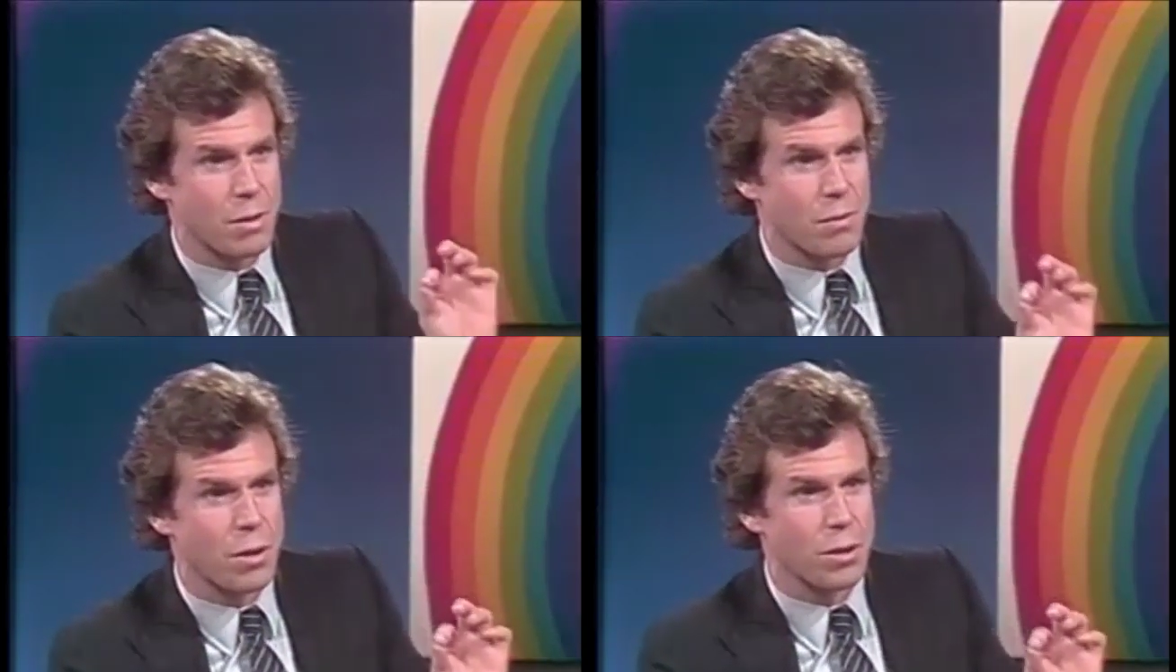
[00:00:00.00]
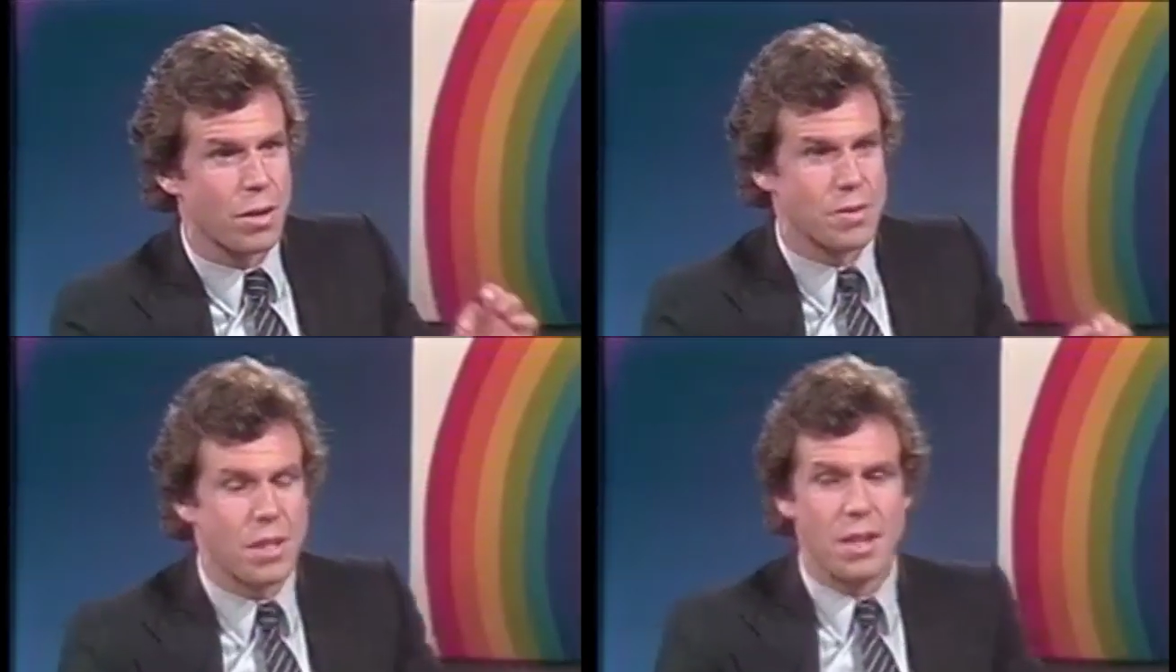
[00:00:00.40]
why you
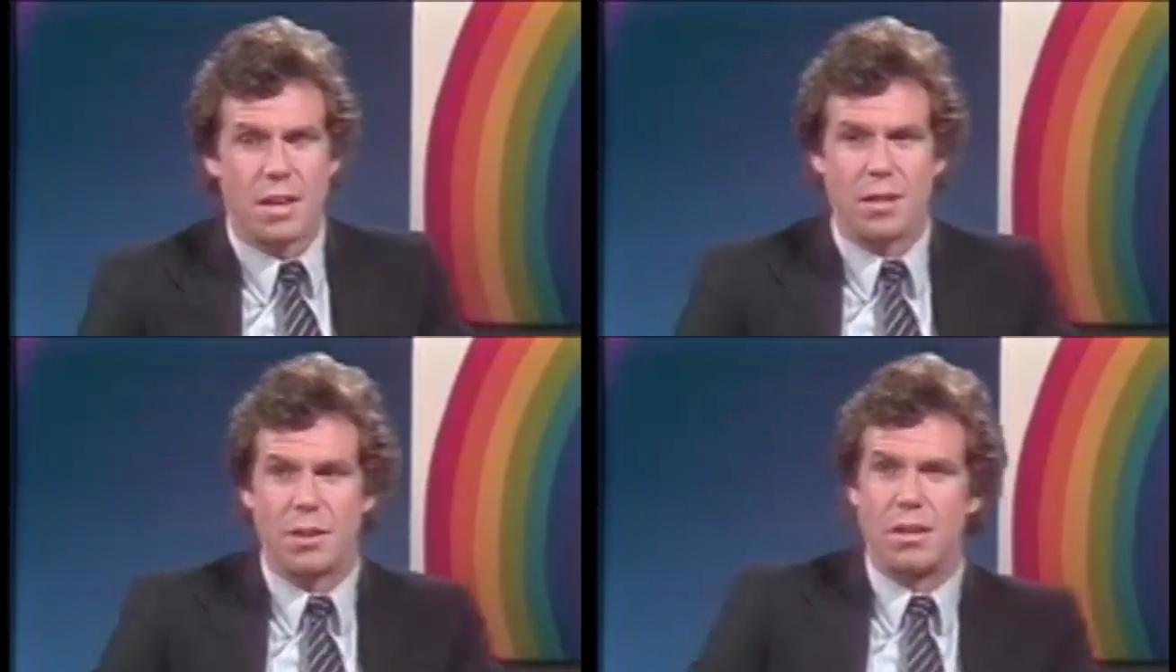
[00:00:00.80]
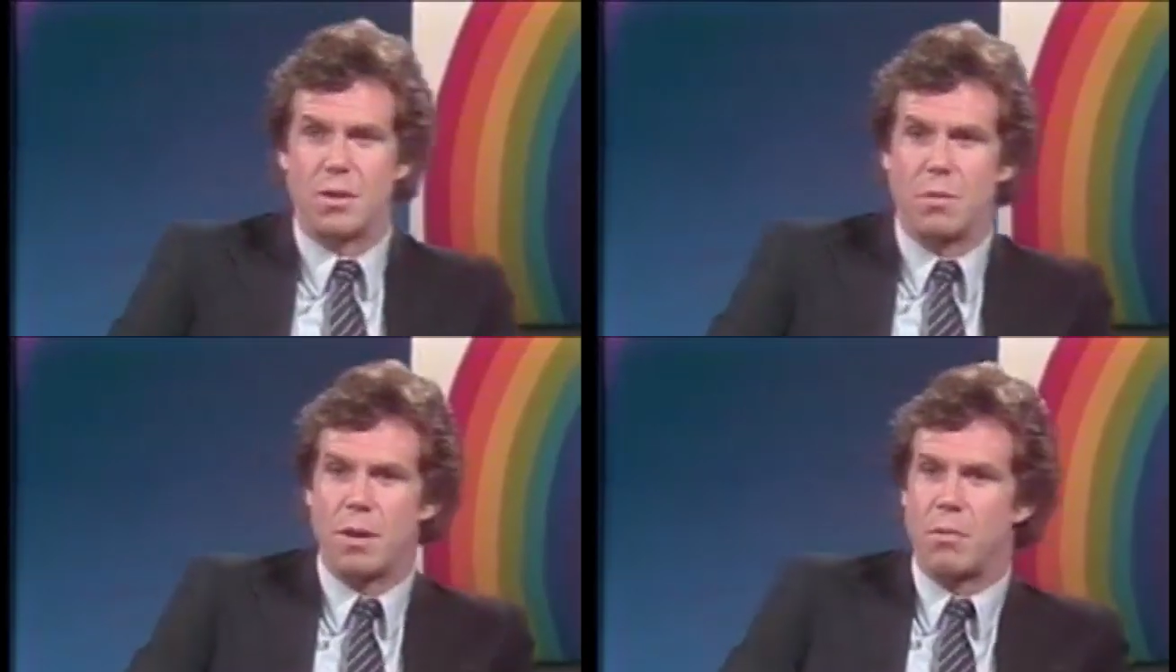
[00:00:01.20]
included these
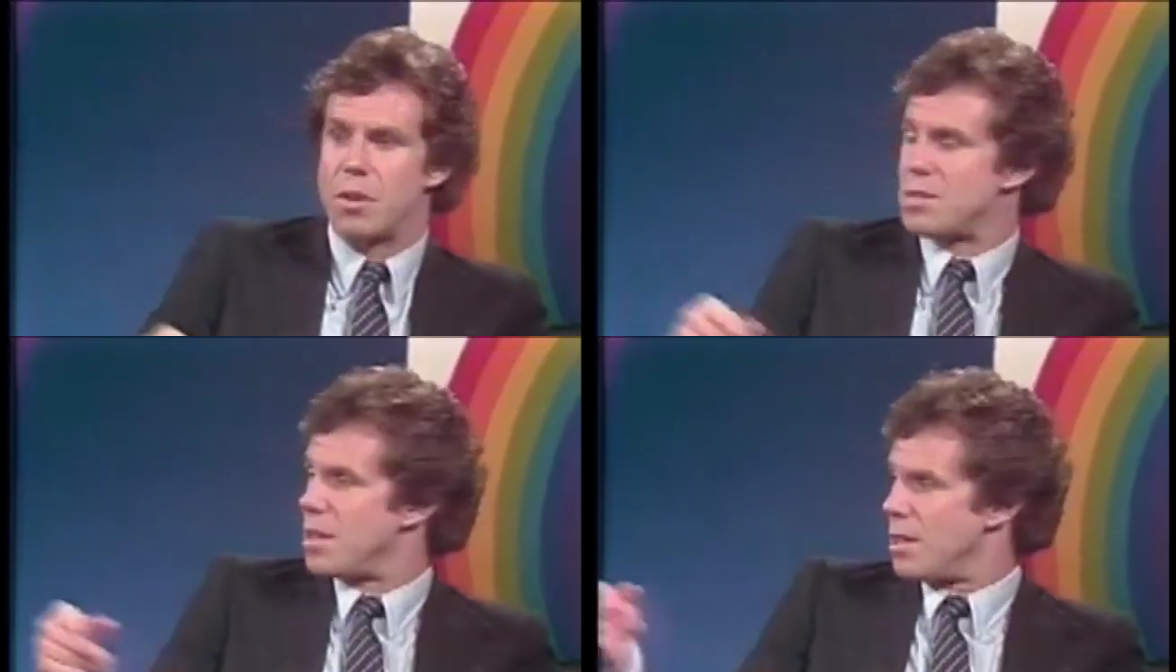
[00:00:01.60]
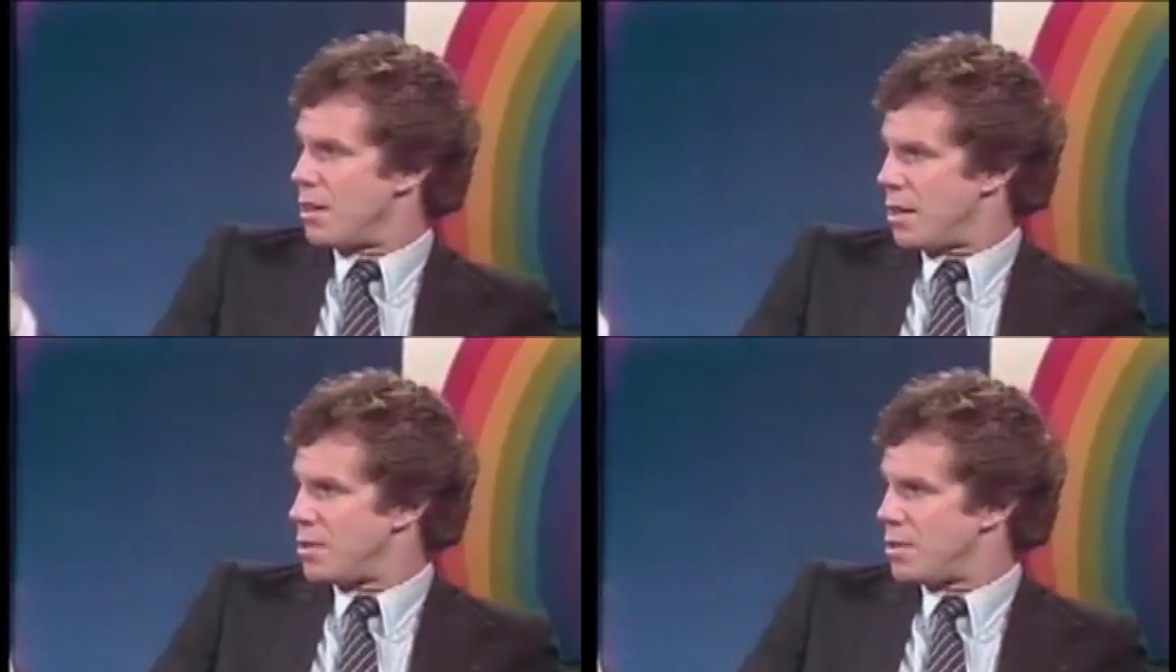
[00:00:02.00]
particular photographs